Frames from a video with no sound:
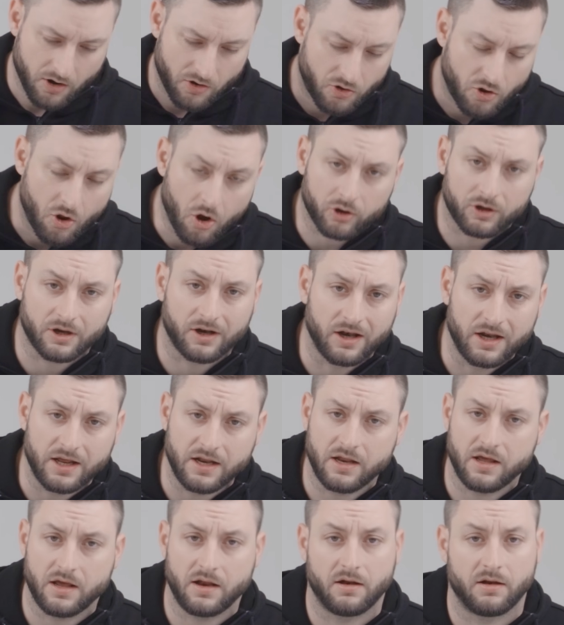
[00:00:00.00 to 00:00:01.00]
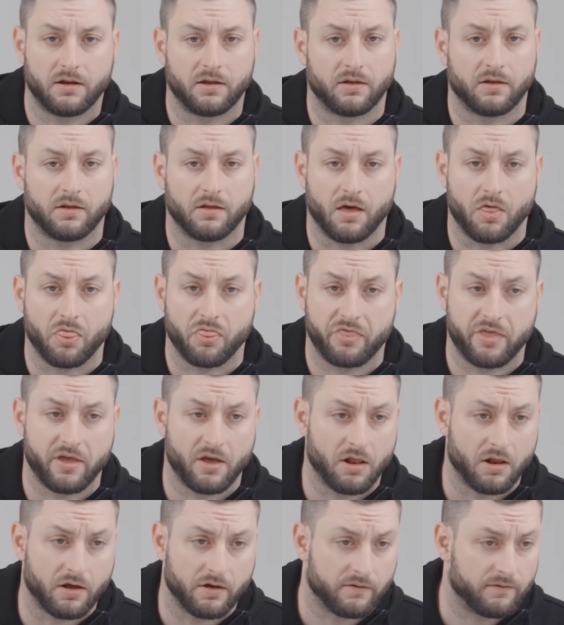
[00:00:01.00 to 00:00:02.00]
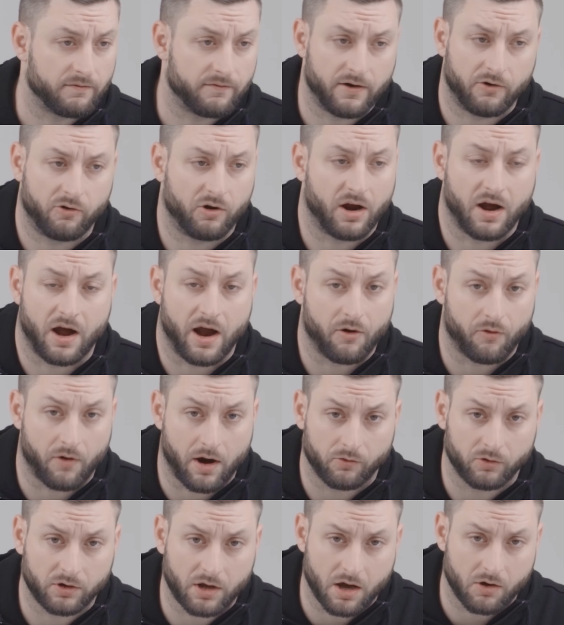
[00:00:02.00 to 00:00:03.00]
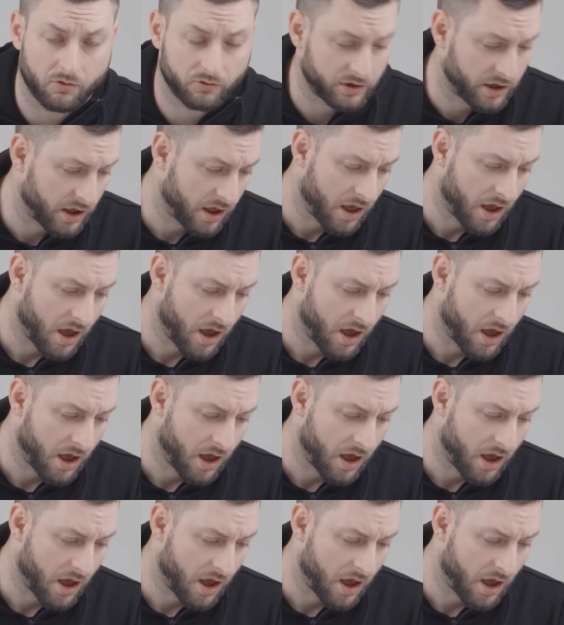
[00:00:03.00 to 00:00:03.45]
not clean it until a very high round count,